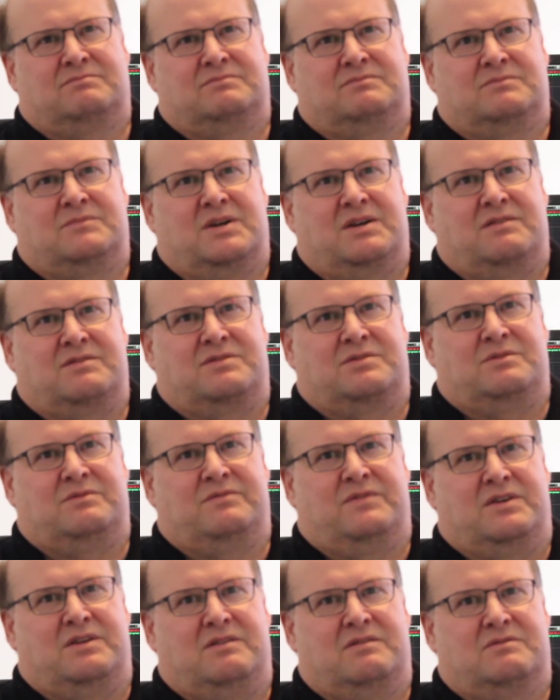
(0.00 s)
one or two
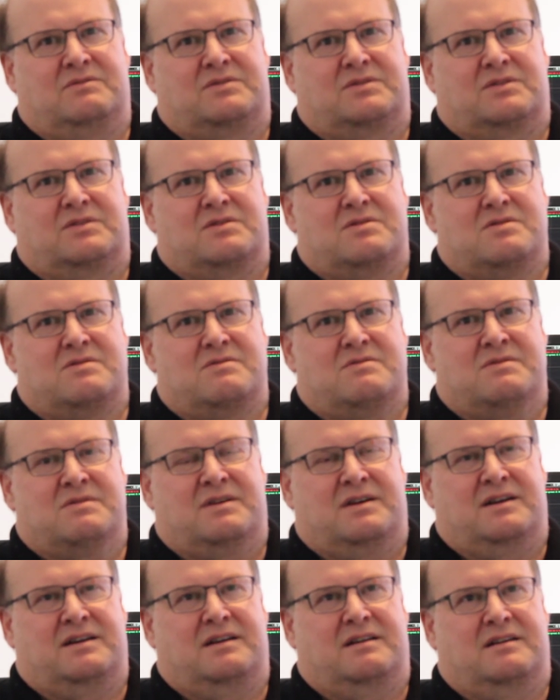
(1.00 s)
videos ago,
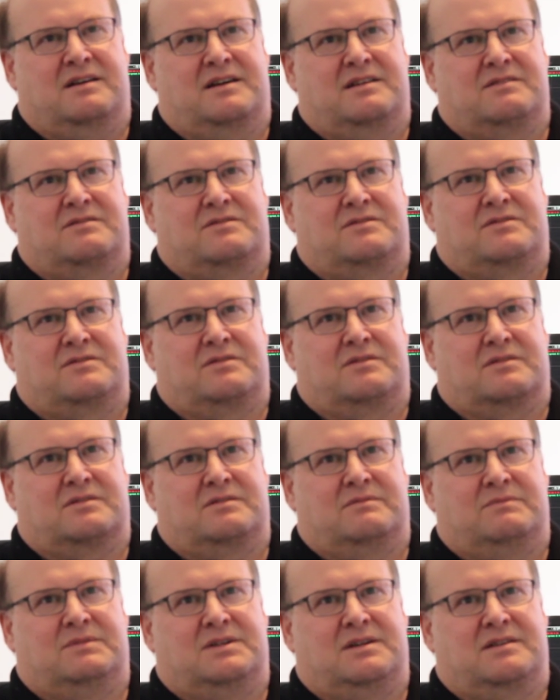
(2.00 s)
I talked
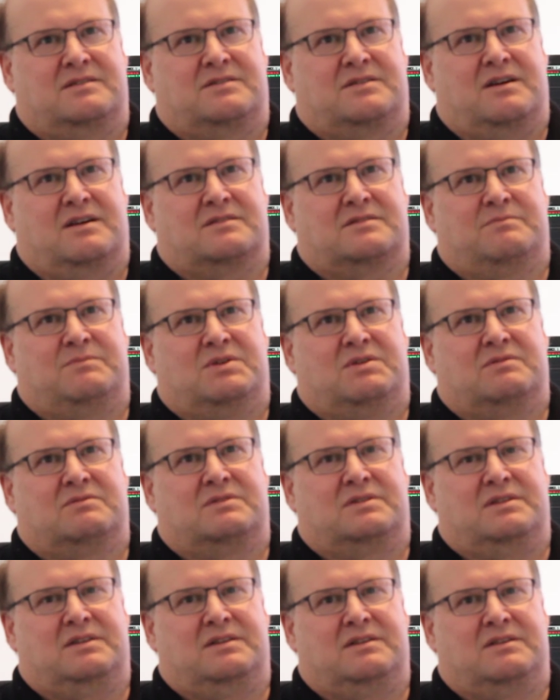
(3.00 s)
about
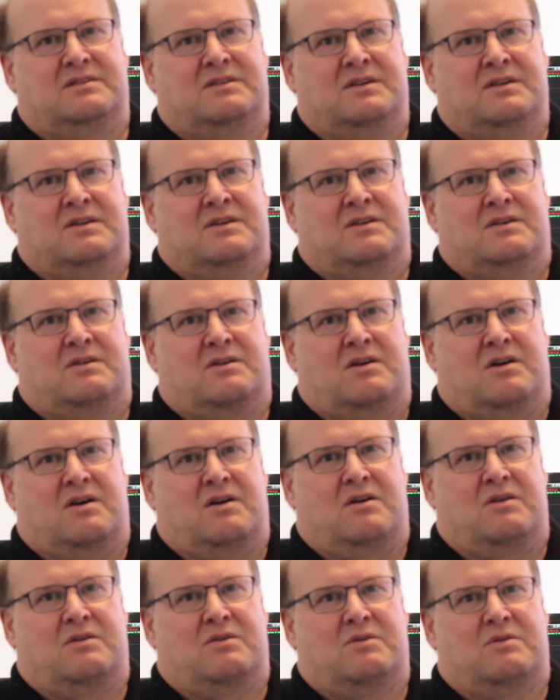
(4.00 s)
the
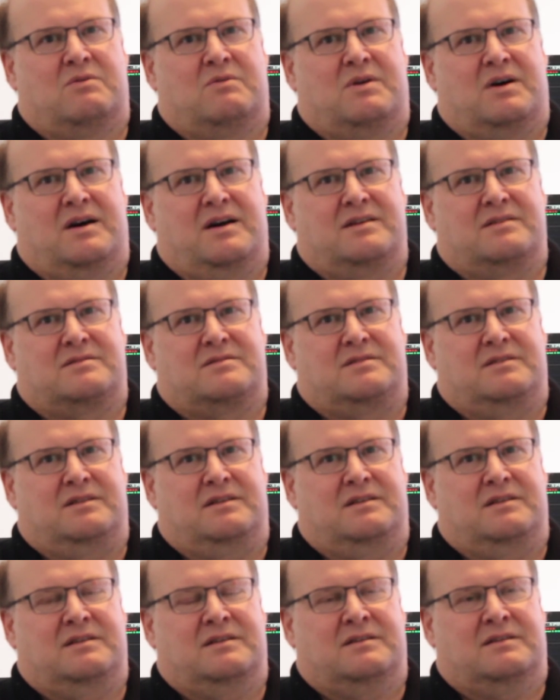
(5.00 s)

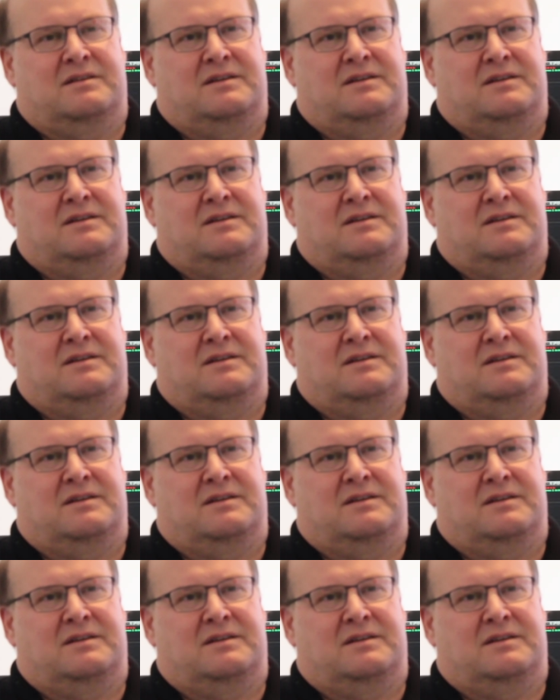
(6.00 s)
ROIC,